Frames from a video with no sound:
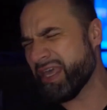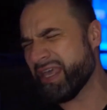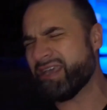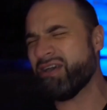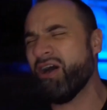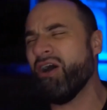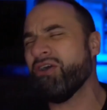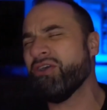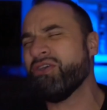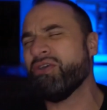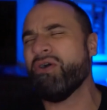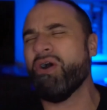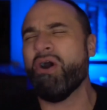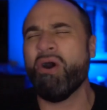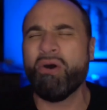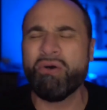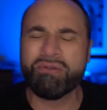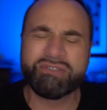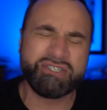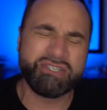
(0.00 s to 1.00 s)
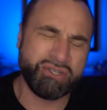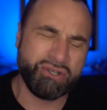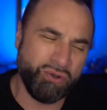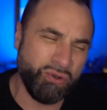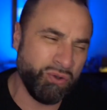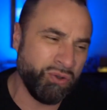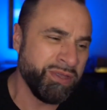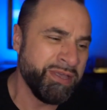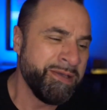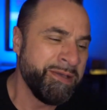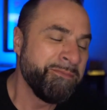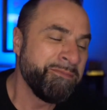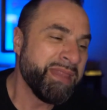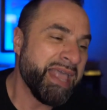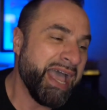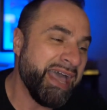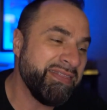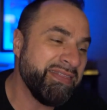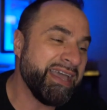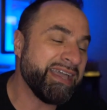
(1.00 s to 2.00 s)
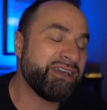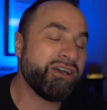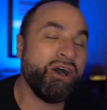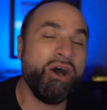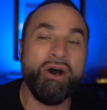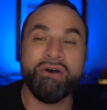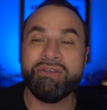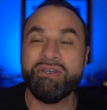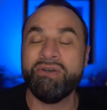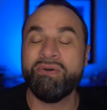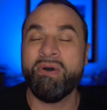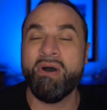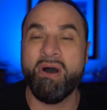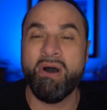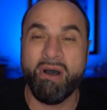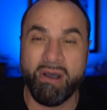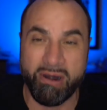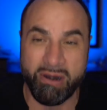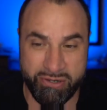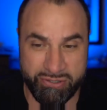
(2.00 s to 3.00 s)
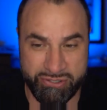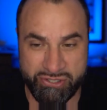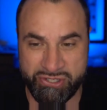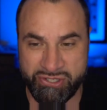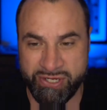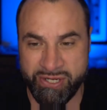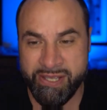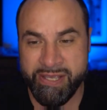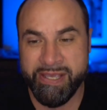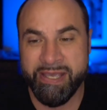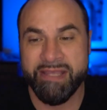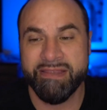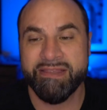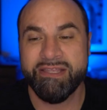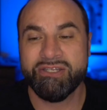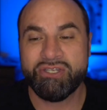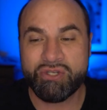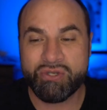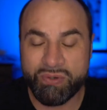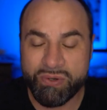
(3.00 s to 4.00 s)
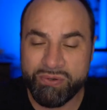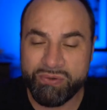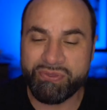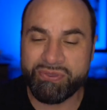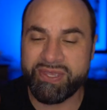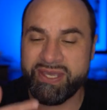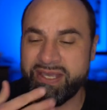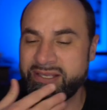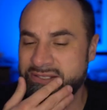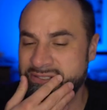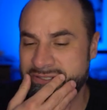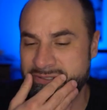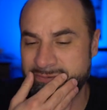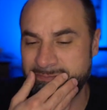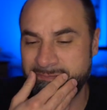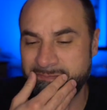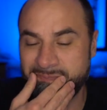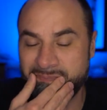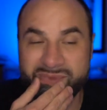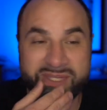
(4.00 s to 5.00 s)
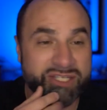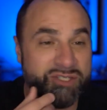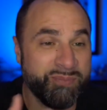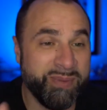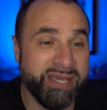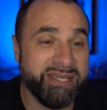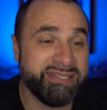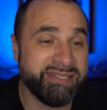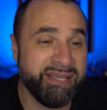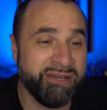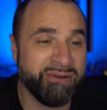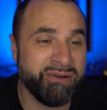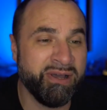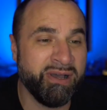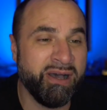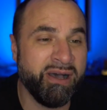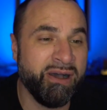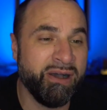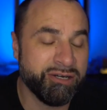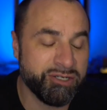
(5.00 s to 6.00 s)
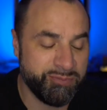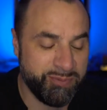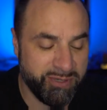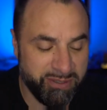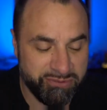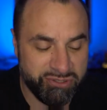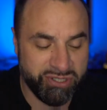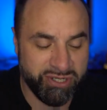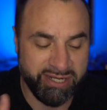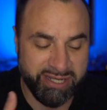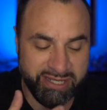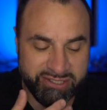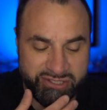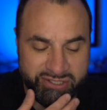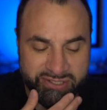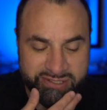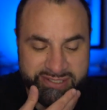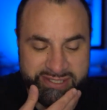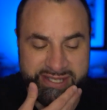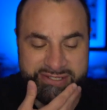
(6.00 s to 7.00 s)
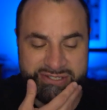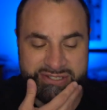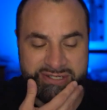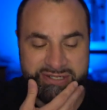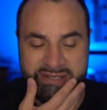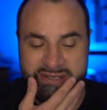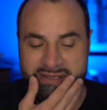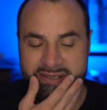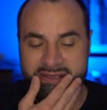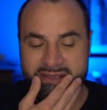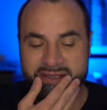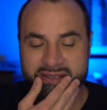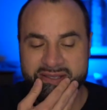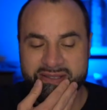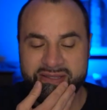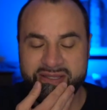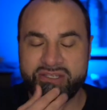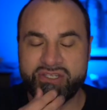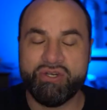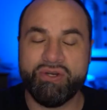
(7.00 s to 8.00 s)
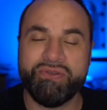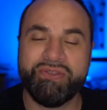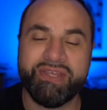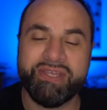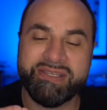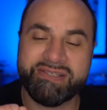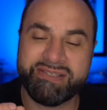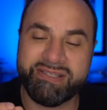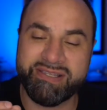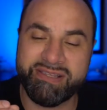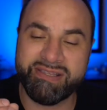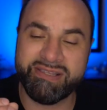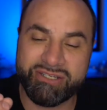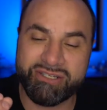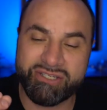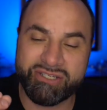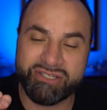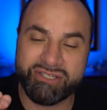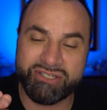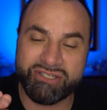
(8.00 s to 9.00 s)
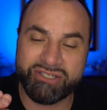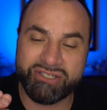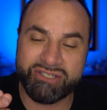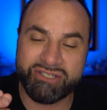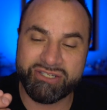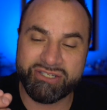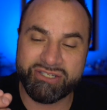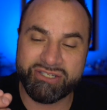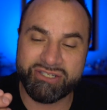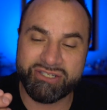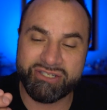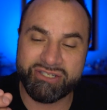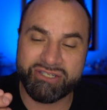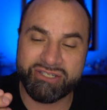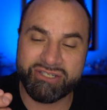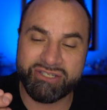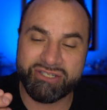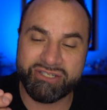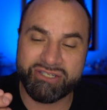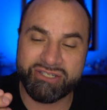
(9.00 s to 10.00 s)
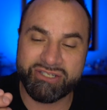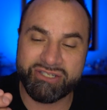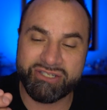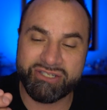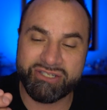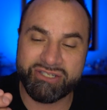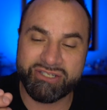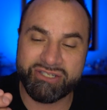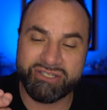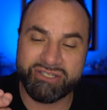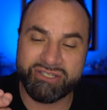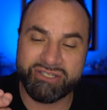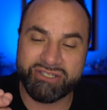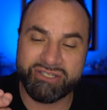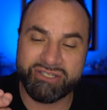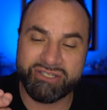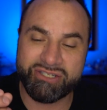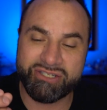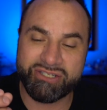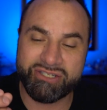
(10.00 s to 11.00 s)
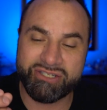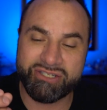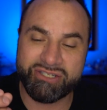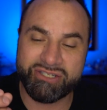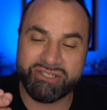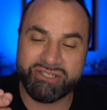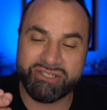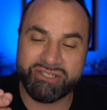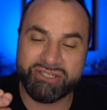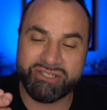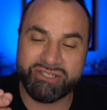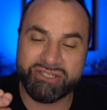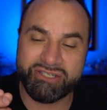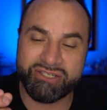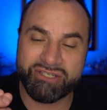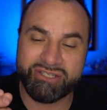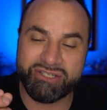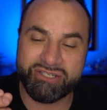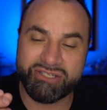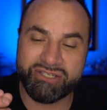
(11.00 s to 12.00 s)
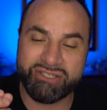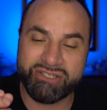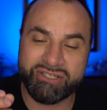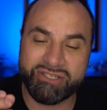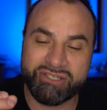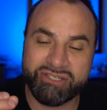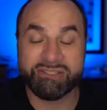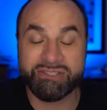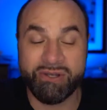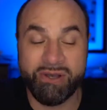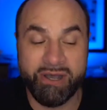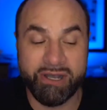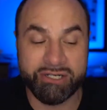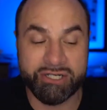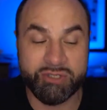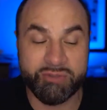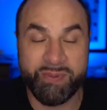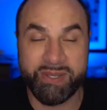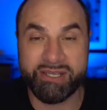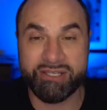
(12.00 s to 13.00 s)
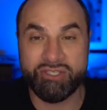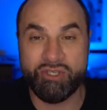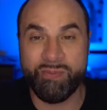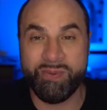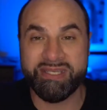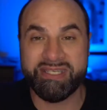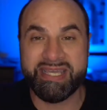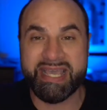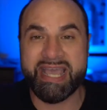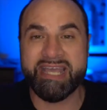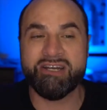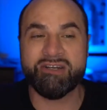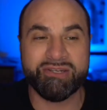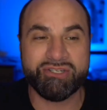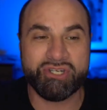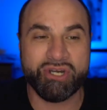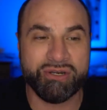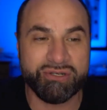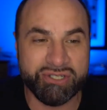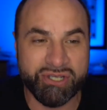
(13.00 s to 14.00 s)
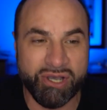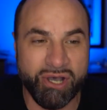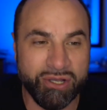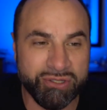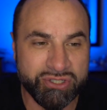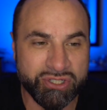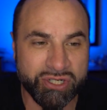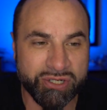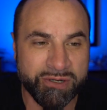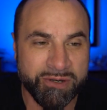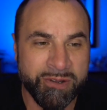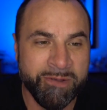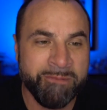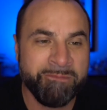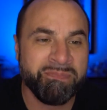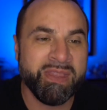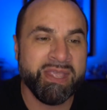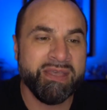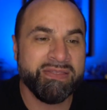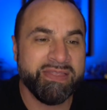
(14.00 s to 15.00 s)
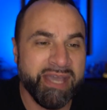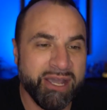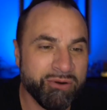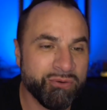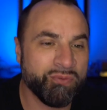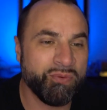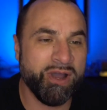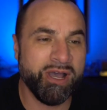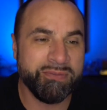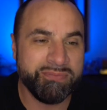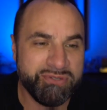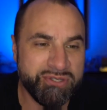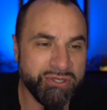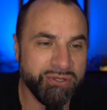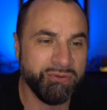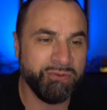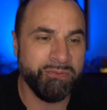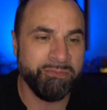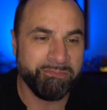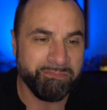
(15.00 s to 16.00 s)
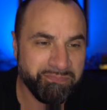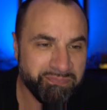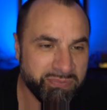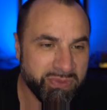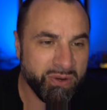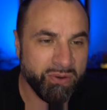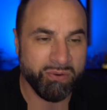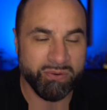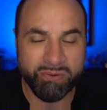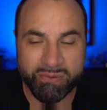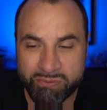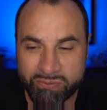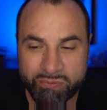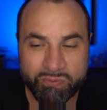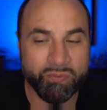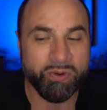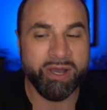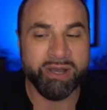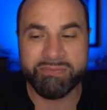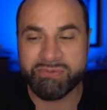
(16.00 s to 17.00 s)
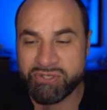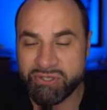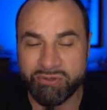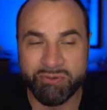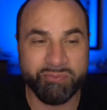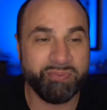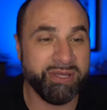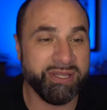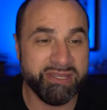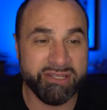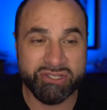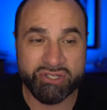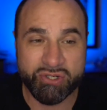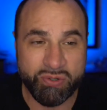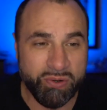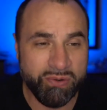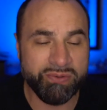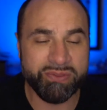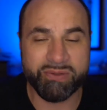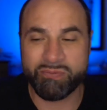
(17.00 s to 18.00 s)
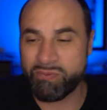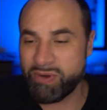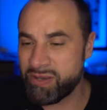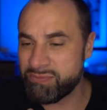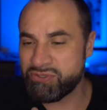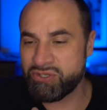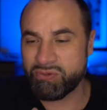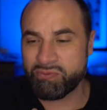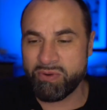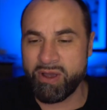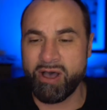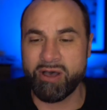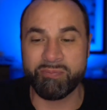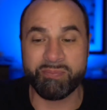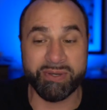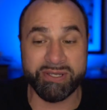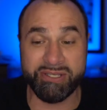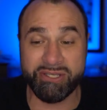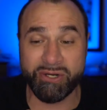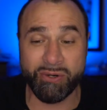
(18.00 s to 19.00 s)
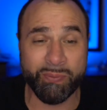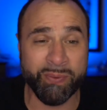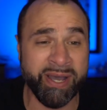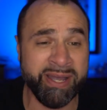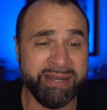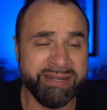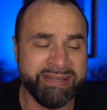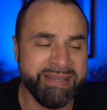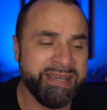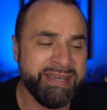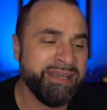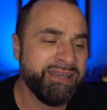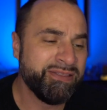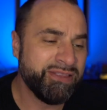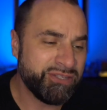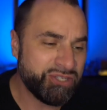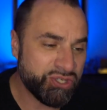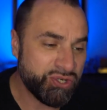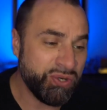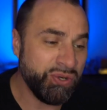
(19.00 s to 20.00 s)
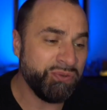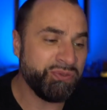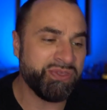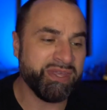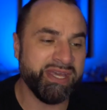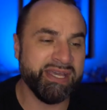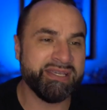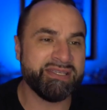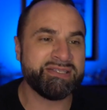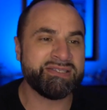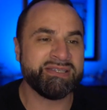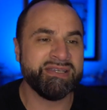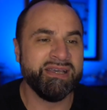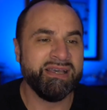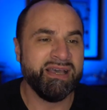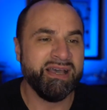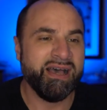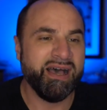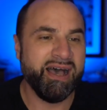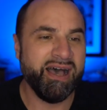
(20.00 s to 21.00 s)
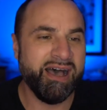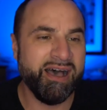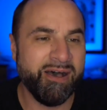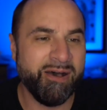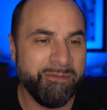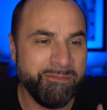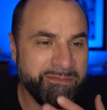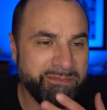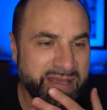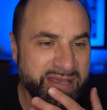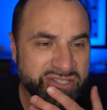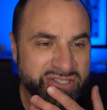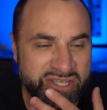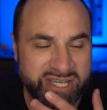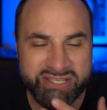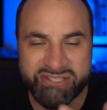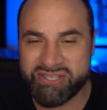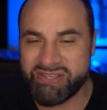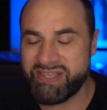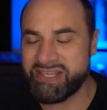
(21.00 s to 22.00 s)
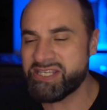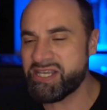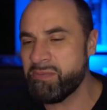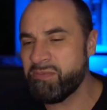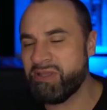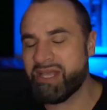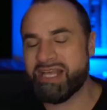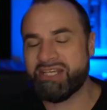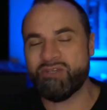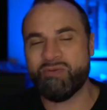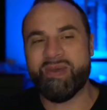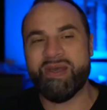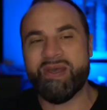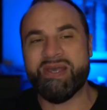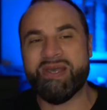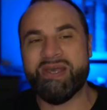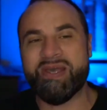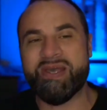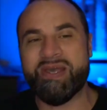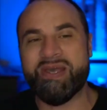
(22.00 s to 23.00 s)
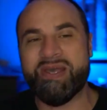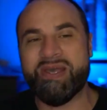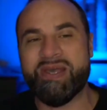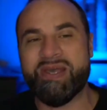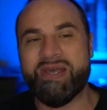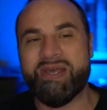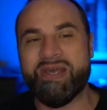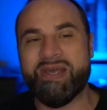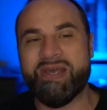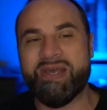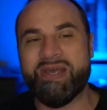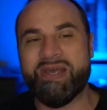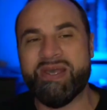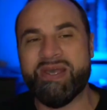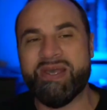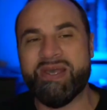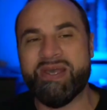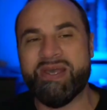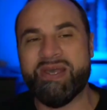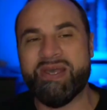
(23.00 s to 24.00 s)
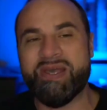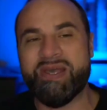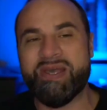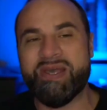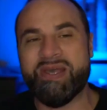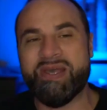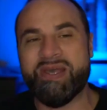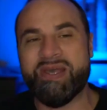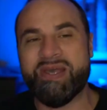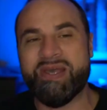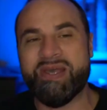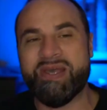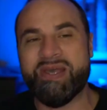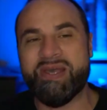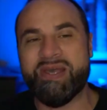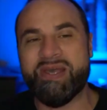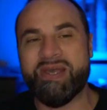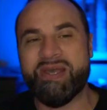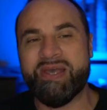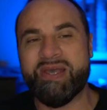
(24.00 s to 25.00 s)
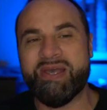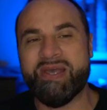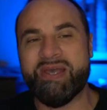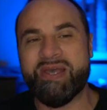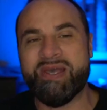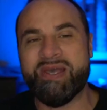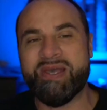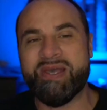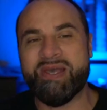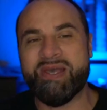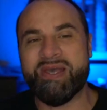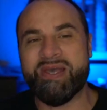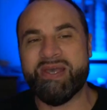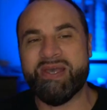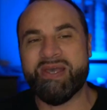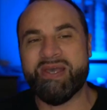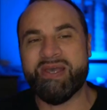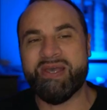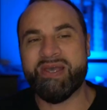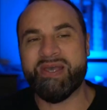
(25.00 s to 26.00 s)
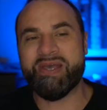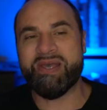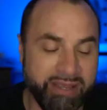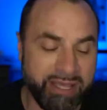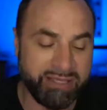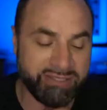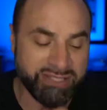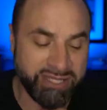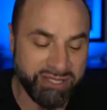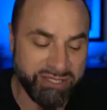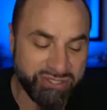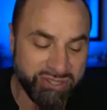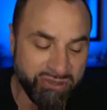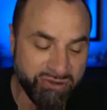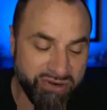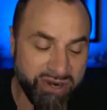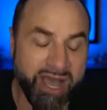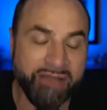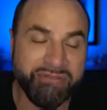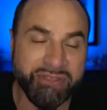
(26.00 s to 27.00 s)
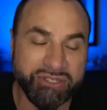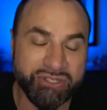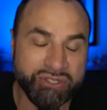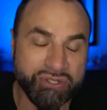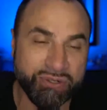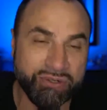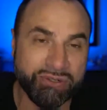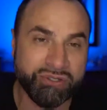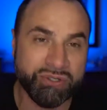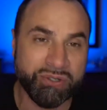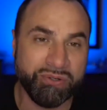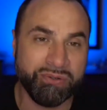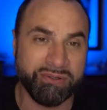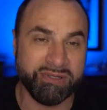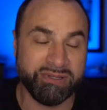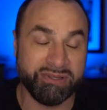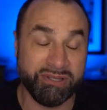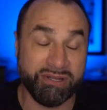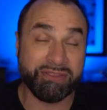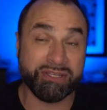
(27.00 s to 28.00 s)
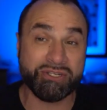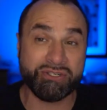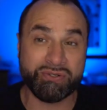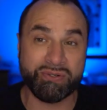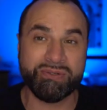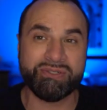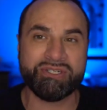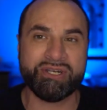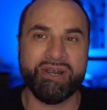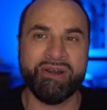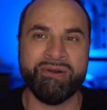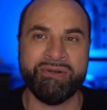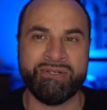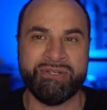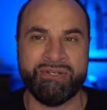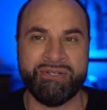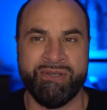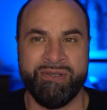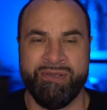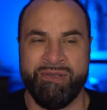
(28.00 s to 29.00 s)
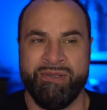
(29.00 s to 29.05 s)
They call you old school and they call you harsh. The truth is, this may sound harsh, but I'm trying to get your attention. The truth is the church has done it. So if you're thinking this is a little out there, if you're thinking this is a little harsh, it's because you've been catered by the church culture that rubs you wrong. But you know what? The truth is, Aziza, I'm glad you mentioned this. The reason why the church treats radical people wrong is because they're not the true church.